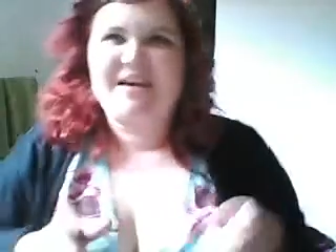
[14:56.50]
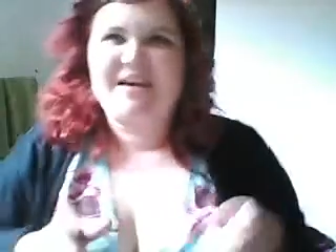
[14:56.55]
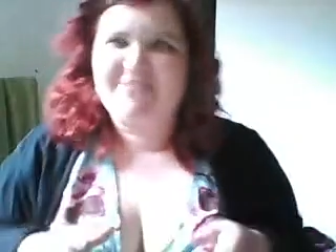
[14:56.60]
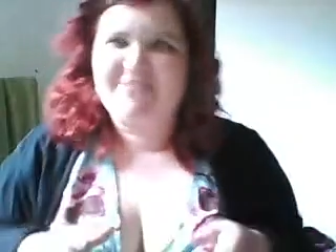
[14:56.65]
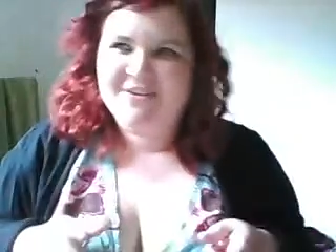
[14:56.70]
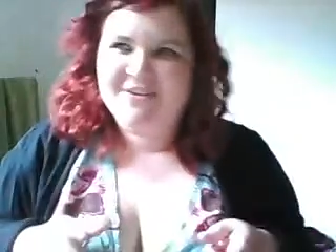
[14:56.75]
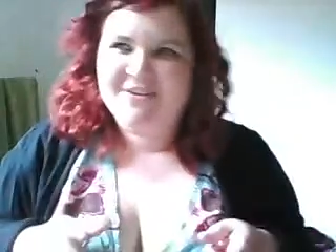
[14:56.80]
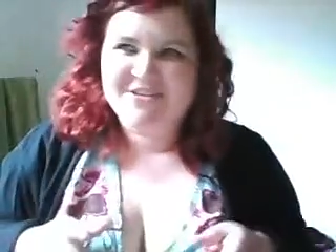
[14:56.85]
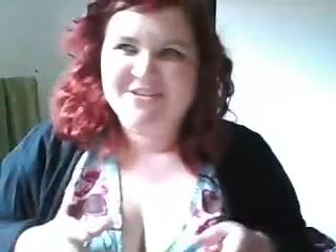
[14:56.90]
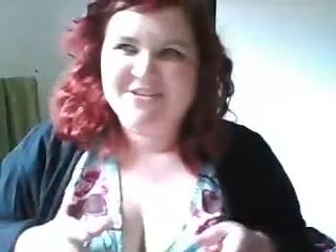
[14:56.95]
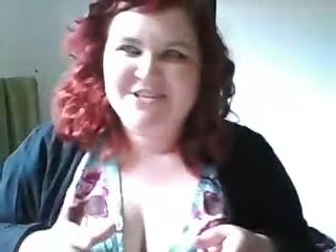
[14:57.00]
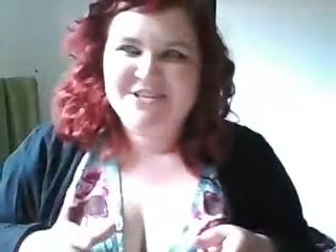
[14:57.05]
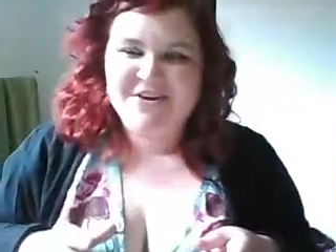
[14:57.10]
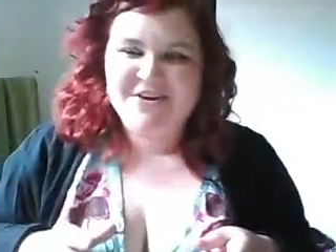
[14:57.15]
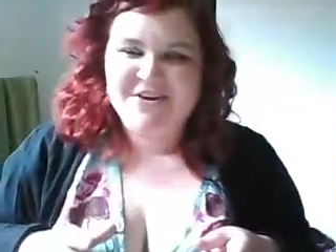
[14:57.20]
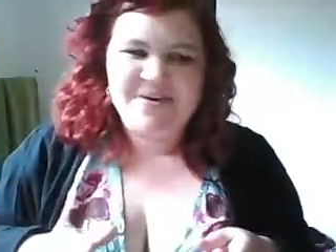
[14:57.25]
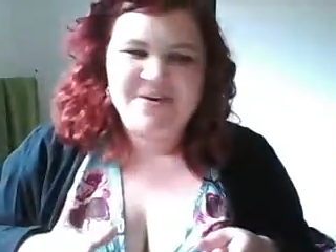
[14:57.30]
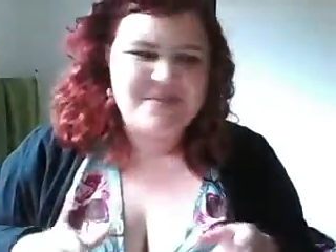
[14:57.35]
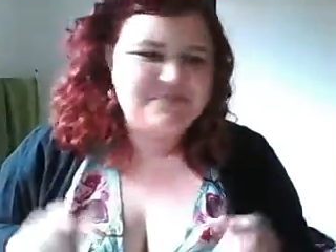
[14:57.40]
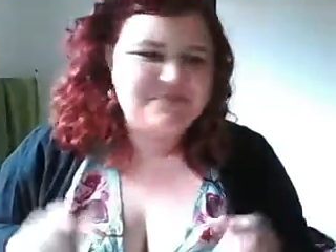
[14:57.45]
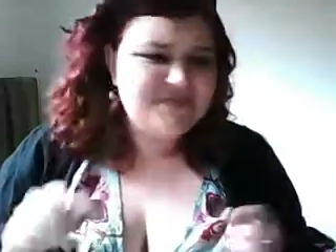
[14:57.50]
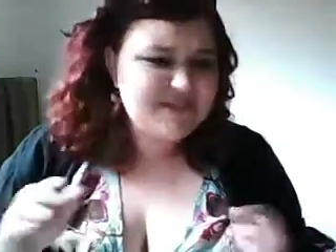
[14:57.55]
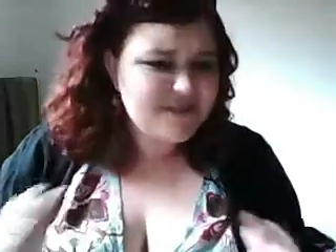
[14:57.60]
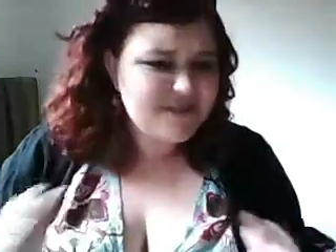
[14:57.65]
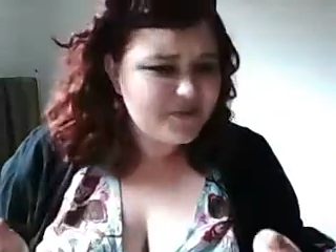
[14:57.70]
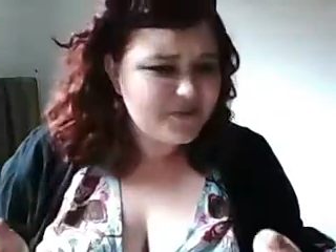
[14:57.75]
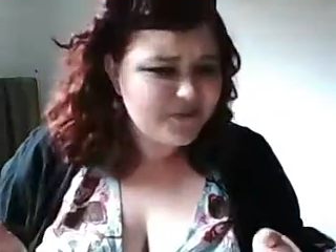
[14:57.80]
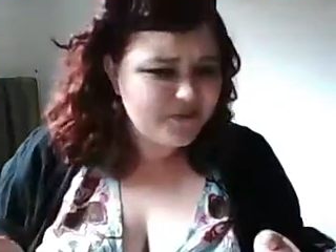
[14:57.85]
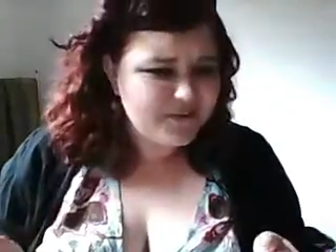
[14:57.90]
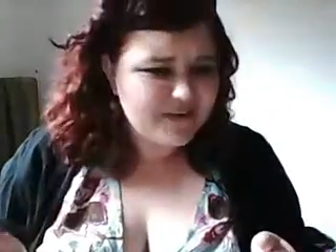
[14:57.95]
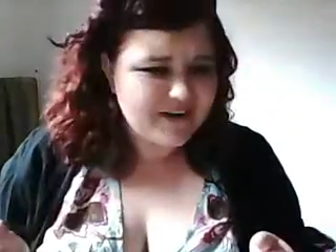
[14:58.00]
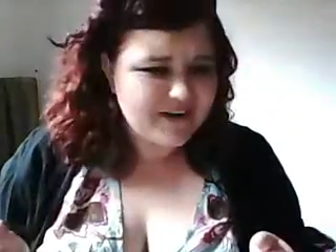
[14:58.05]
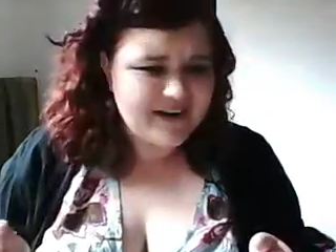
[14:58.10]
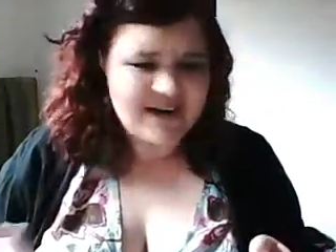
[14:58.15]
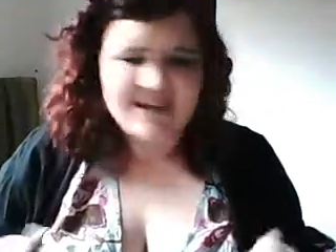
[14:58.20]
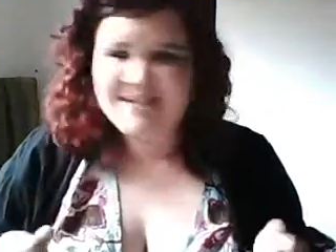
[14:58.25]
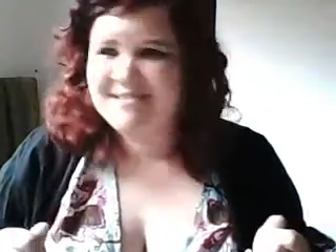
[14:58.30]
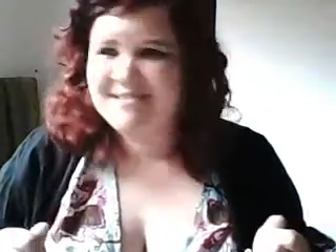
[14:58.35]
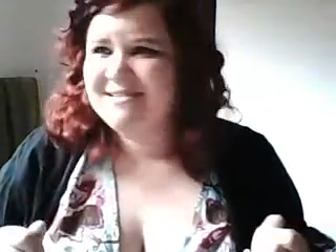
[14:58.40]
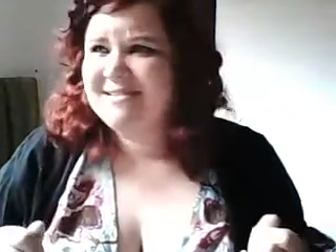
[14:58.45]
I forgot to show you. I'm so
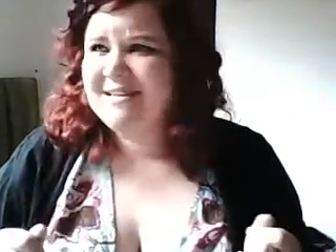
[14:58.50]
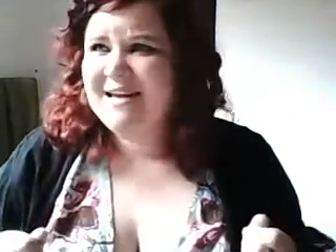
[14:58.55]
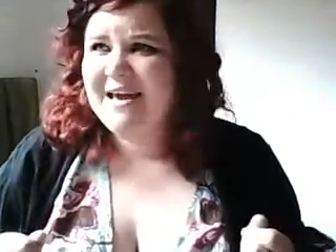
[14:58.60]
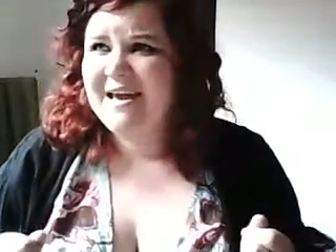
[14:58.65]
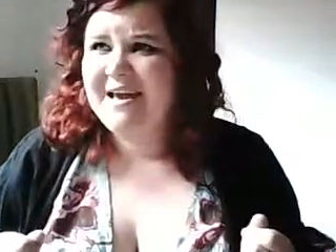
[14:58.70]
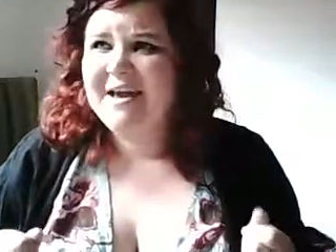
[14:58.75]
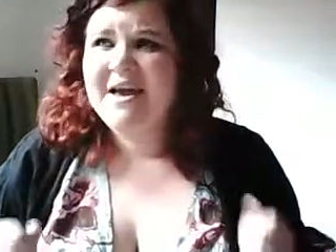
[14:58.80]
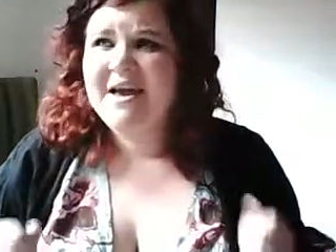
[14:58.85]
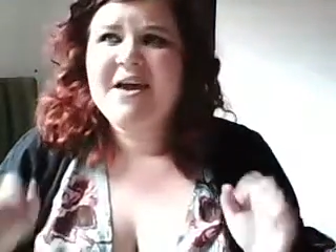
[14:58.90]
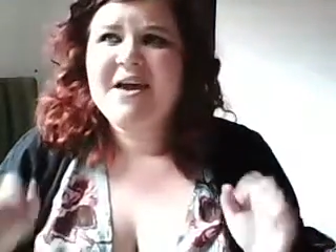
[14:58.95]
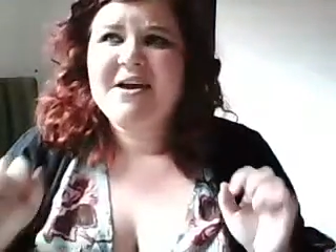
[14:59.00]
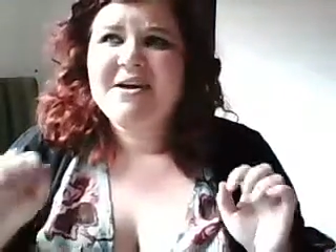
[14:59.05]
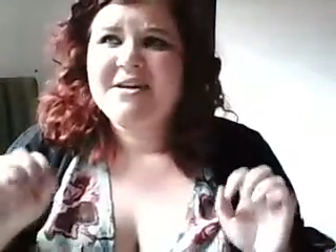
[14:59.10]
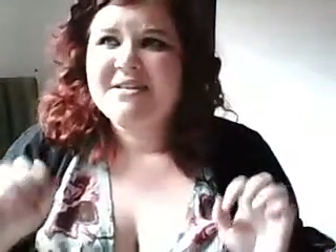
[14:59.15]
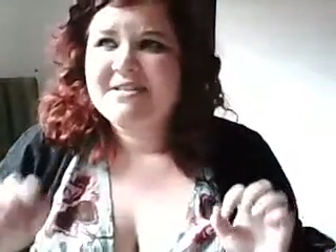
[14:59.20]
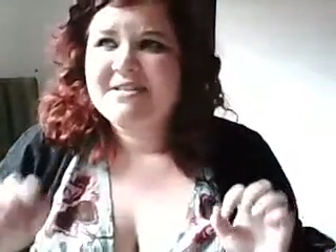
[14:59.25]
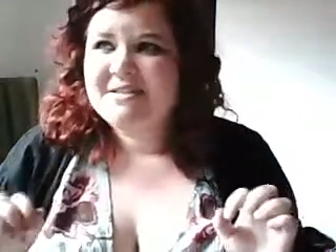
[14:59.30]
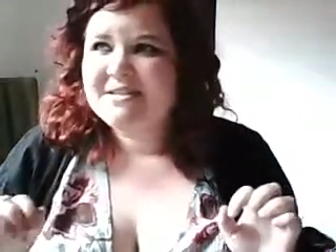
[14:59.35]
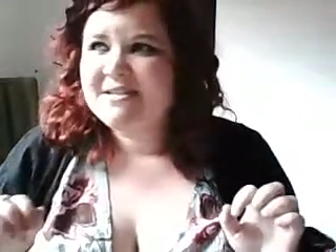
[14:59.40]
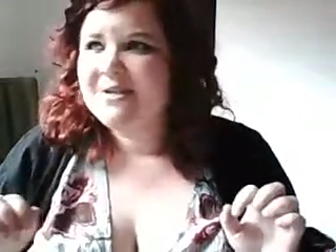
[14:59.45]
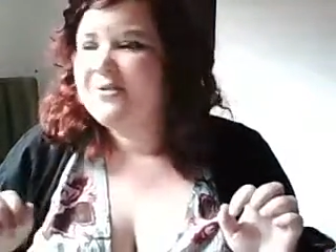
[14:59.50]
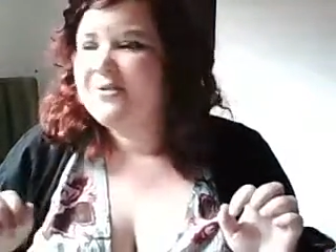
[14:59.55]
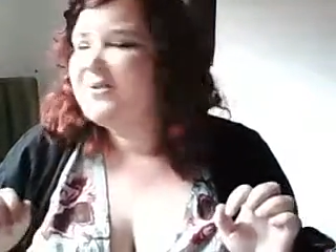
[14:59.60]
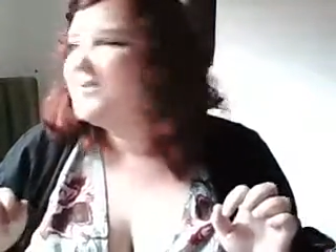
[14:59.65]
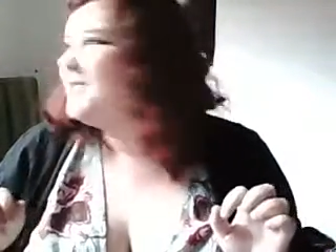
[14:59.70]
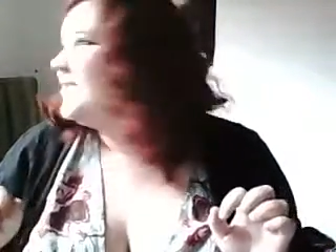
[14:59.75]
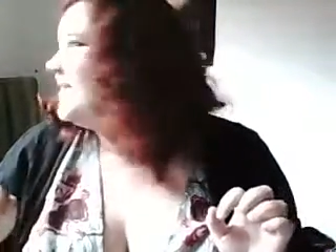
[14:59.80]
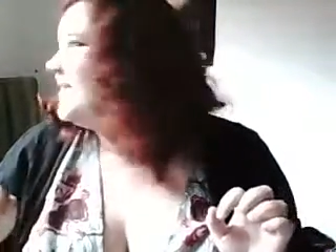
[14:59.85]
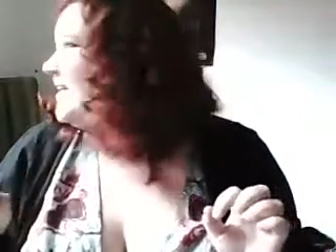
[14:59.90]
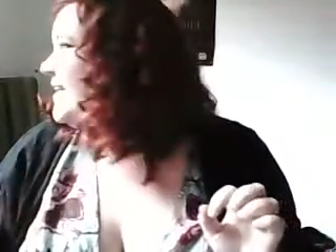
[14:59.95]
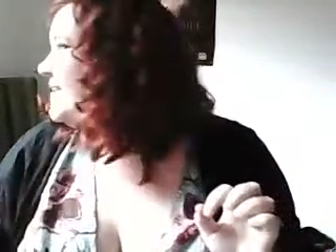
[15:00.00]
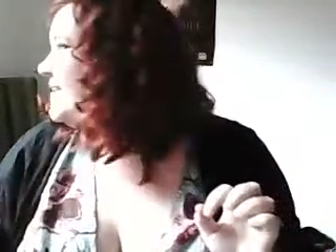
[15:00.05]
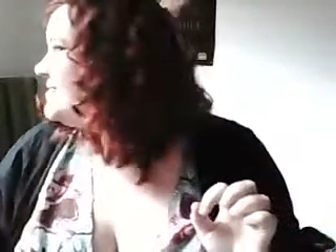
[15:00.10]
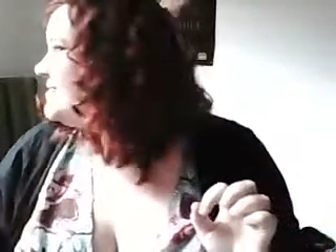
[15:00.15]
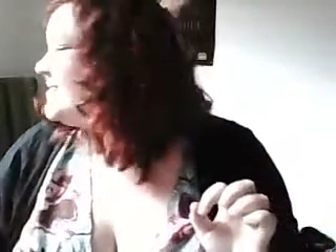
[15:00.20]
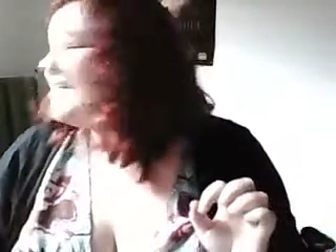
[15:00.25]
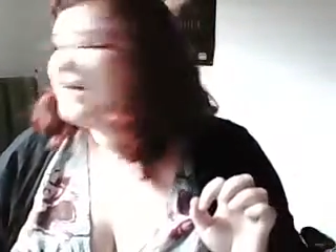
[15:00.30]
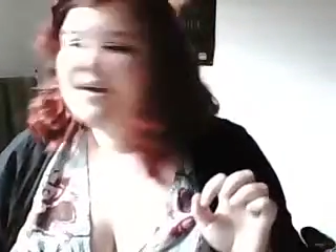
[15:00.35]
unorganised today. So unorganised.